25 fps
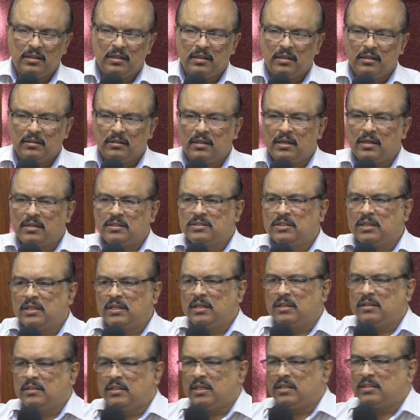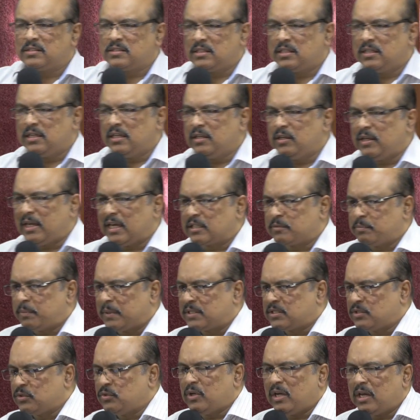There are certain things He
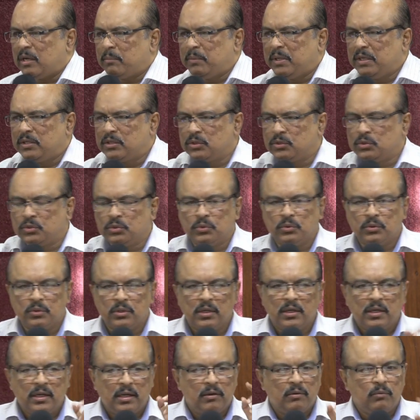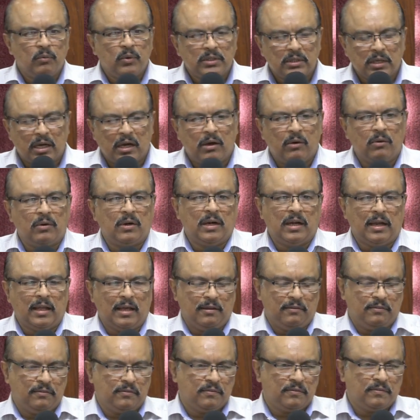expects you and me to do with our
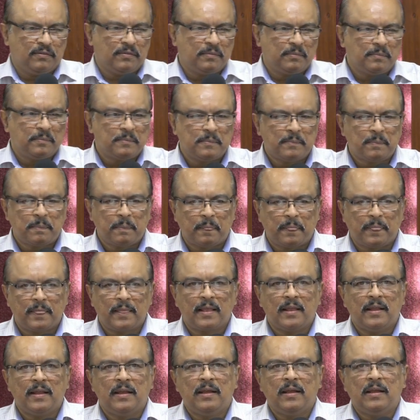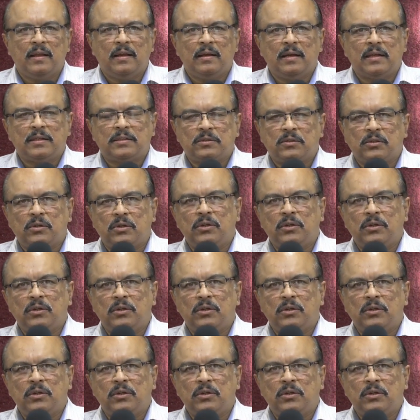life. Let's go